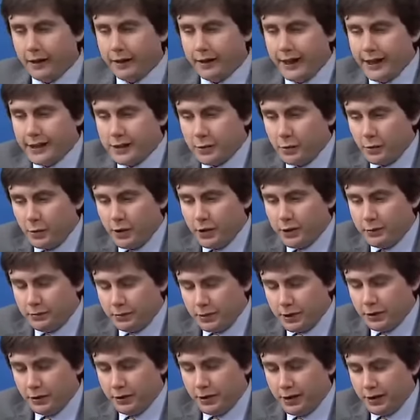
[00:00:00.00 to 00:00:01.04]
That's one
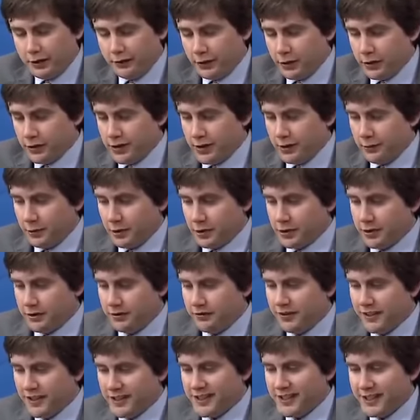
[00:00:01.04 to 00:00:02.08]
beauty of using more
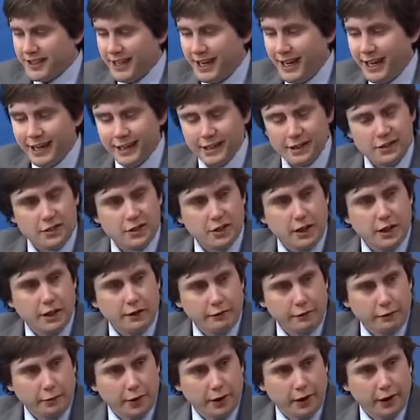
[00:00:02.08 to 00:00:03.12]
sophisticated
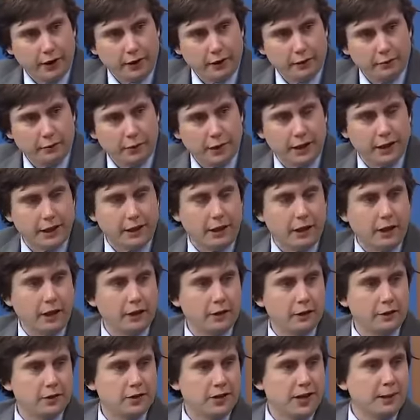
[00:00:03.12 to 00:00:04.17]
software, Monte
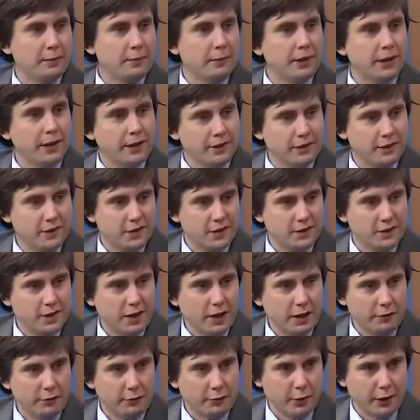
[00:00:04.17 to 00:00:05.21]
Carlo type analysis
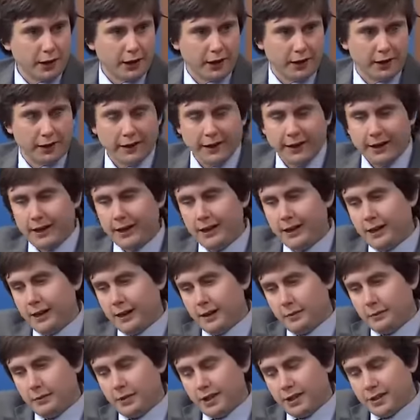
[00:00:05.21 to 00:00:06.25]
software,
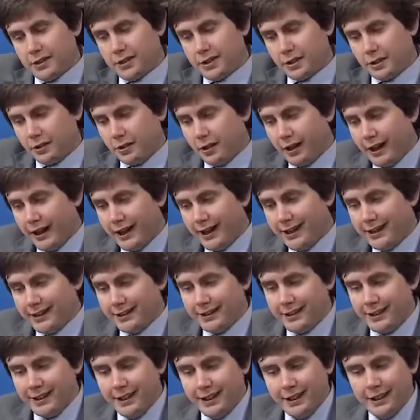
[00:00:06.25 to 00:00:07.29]
because the client
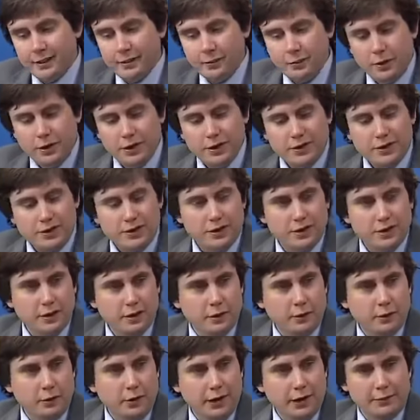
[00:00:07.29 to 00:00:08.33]
at the end wants to
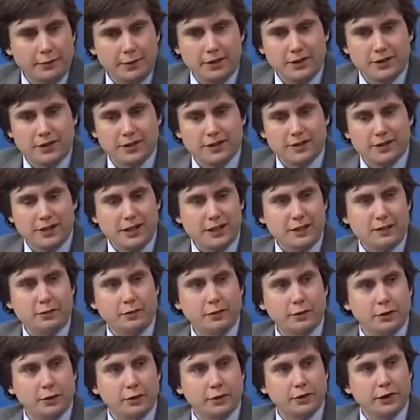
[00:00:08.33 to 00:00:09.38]
know, will I be
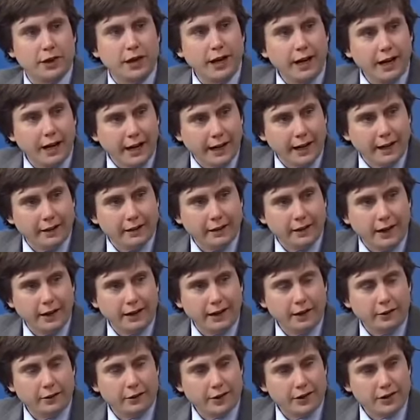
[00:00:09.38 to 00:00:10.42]
successful or not? And
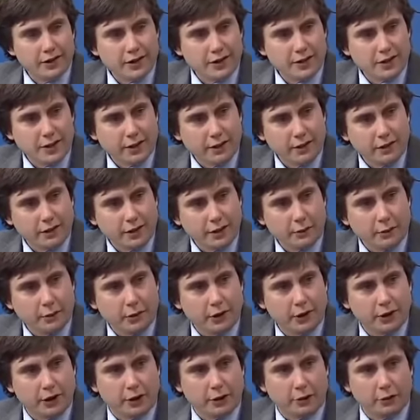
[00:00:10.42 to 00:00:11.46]
they don't necessarily
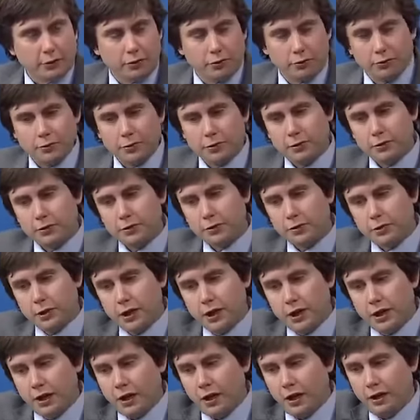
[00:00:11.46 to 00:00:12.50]
want to go through
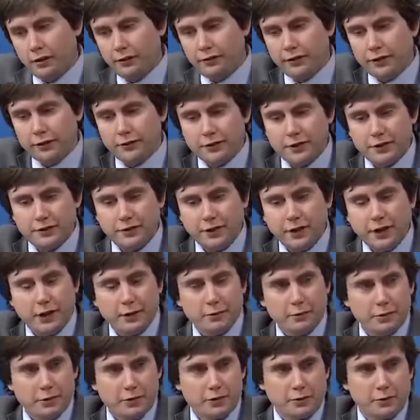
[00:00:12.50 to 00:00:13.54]
all 50
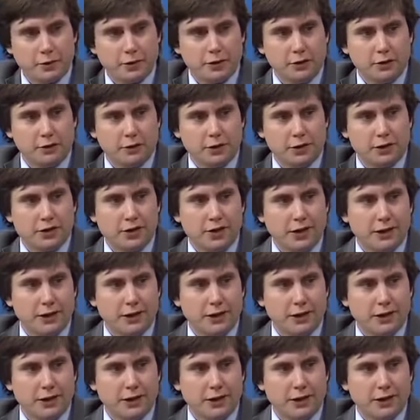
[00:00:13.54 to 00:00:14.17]
variables with you each